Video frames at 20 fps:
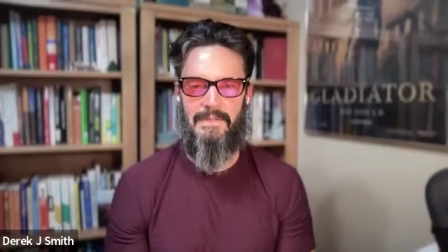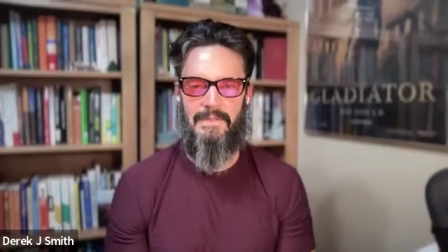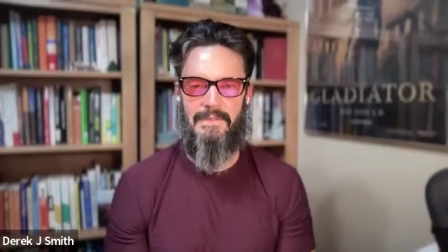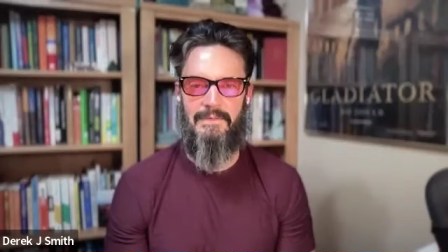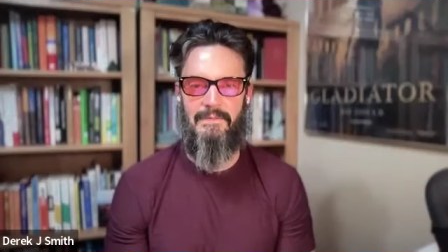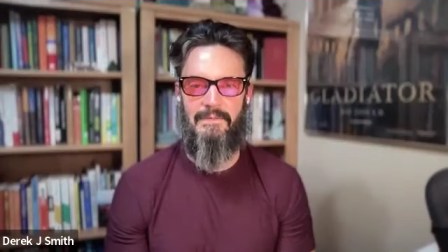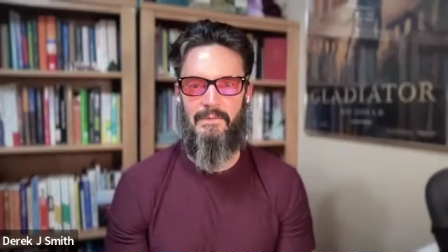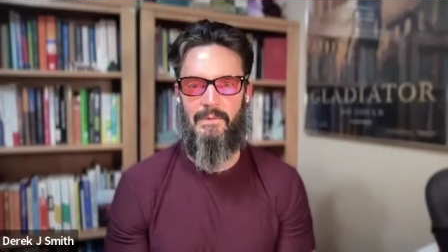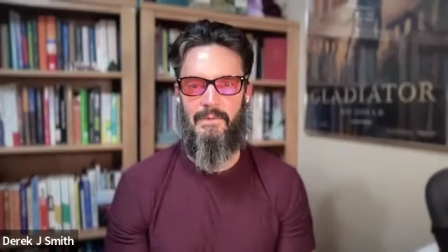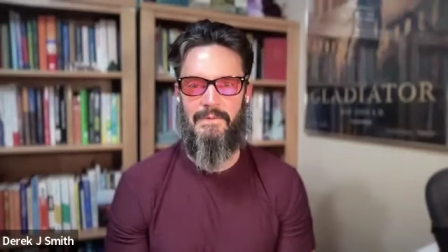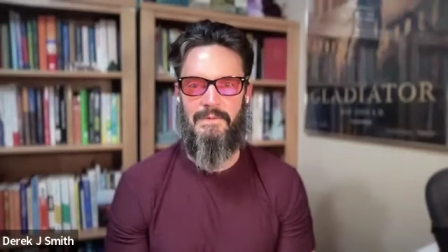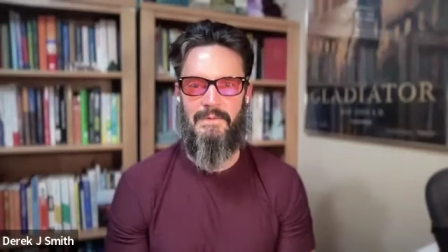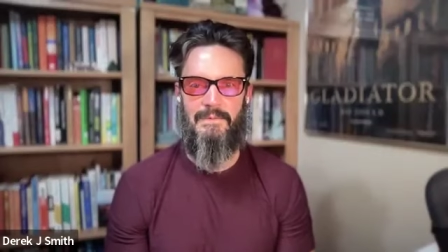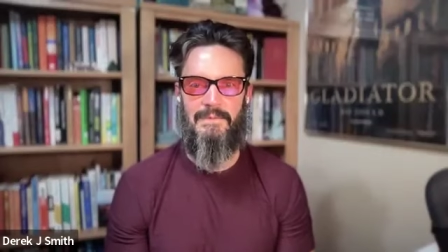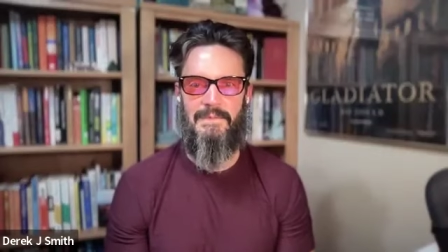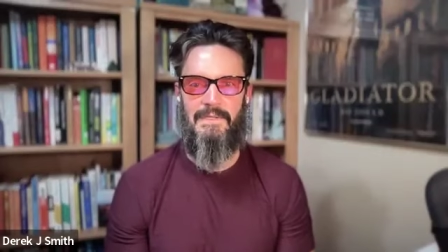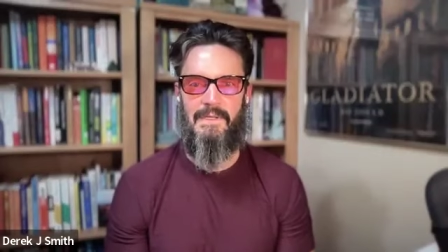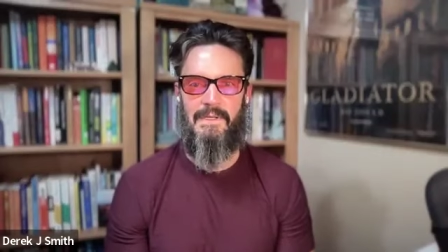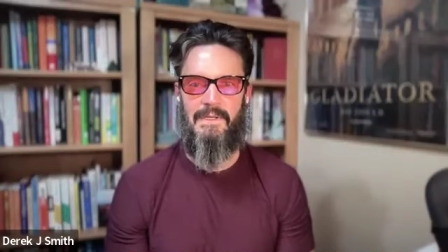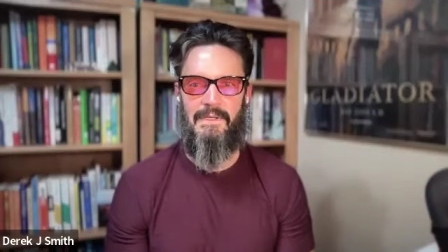It's like, of
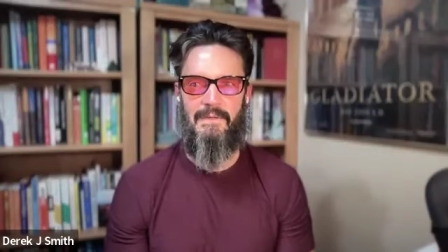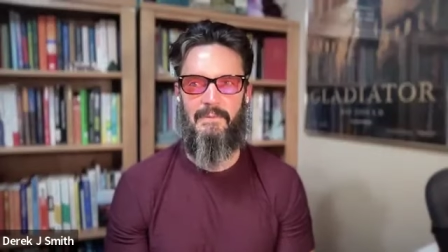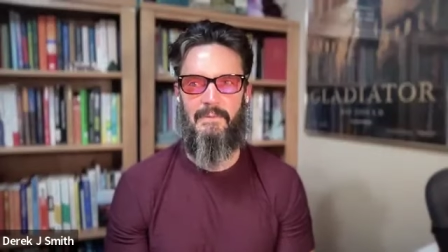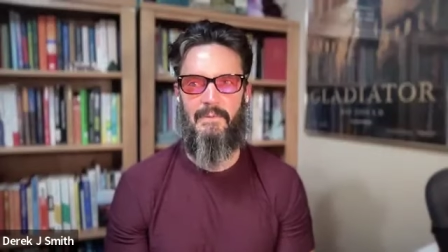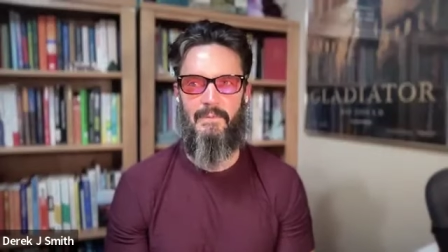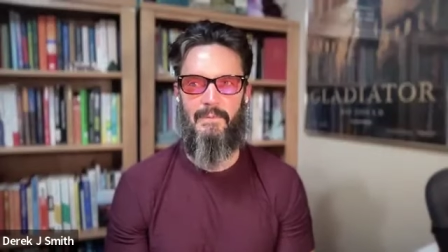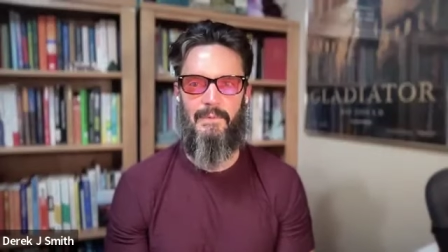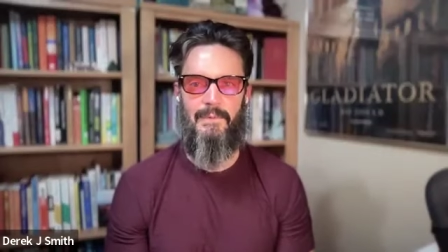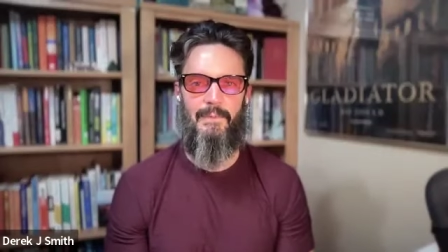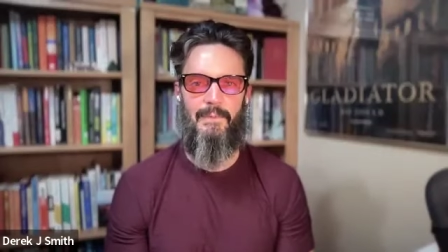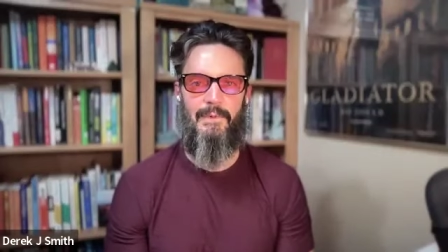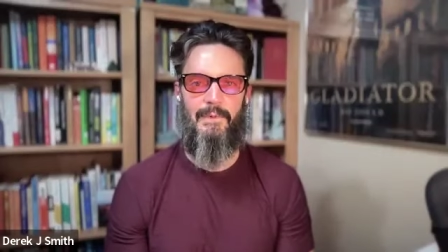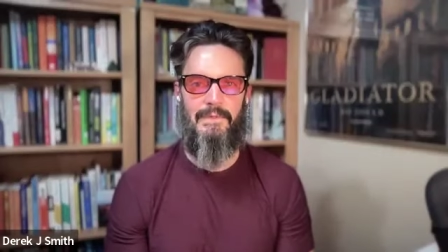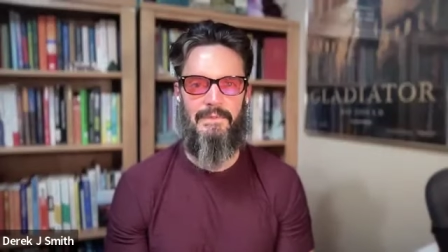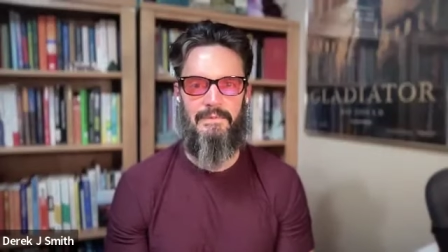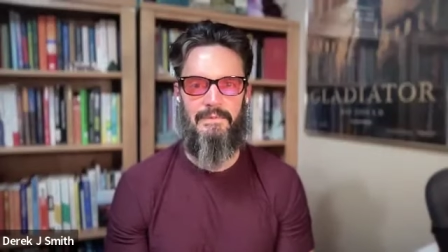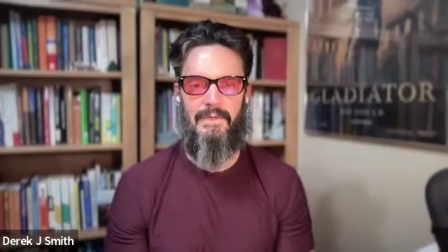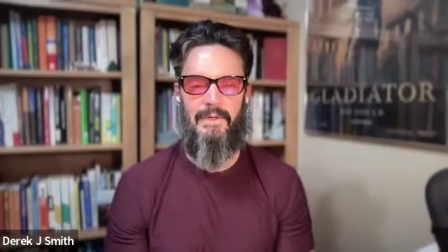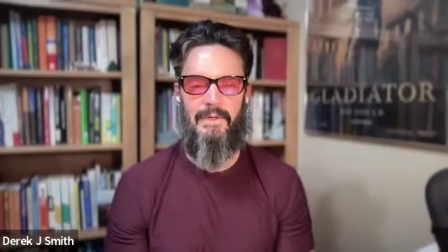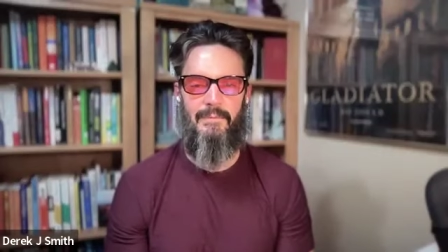course I'm sitting in a room with
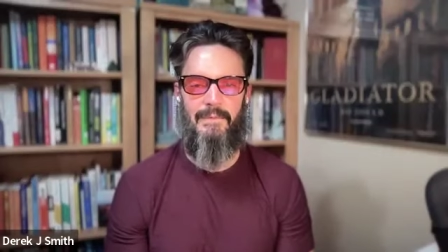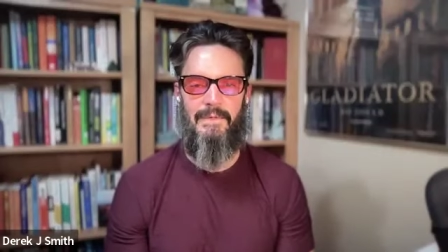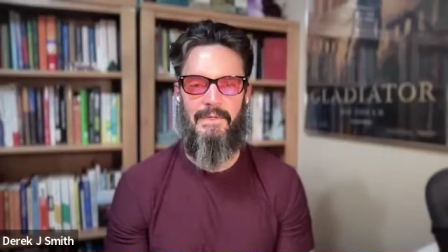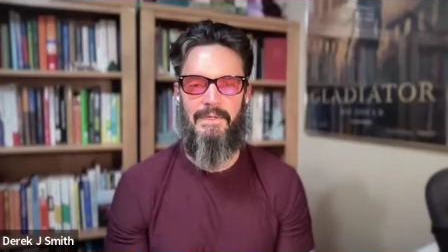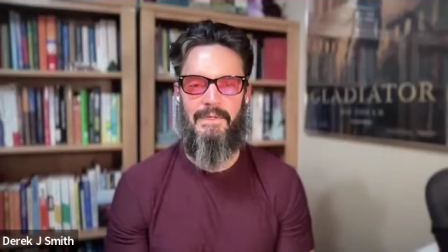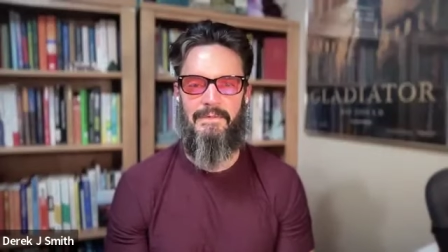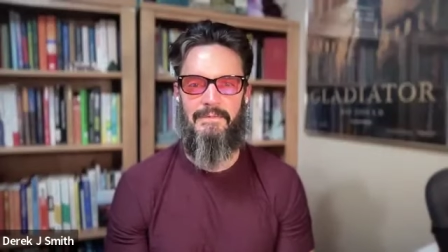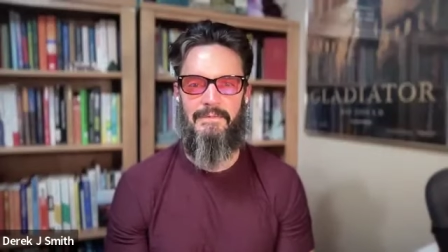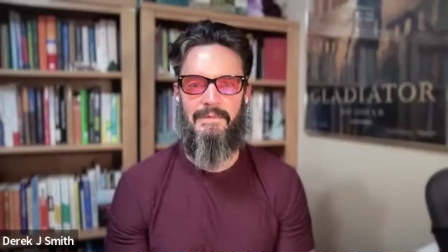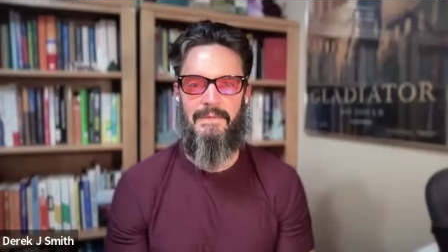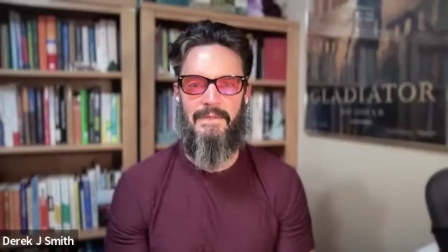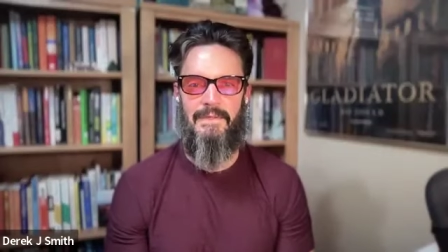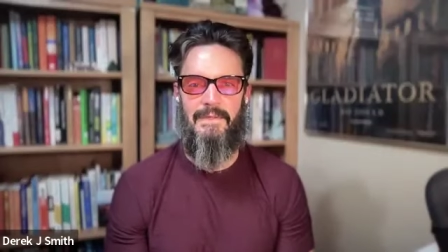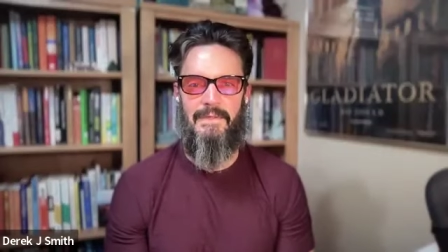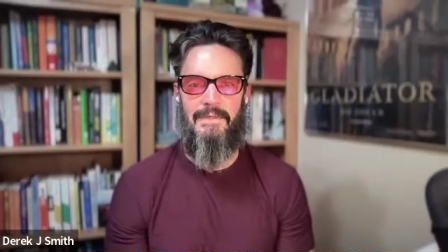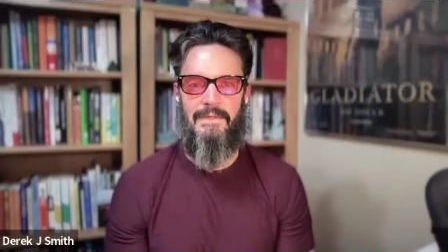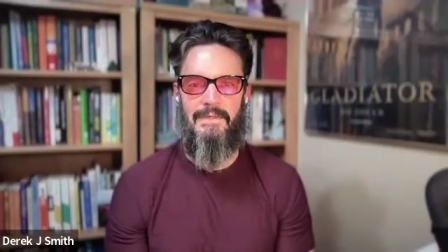books around me and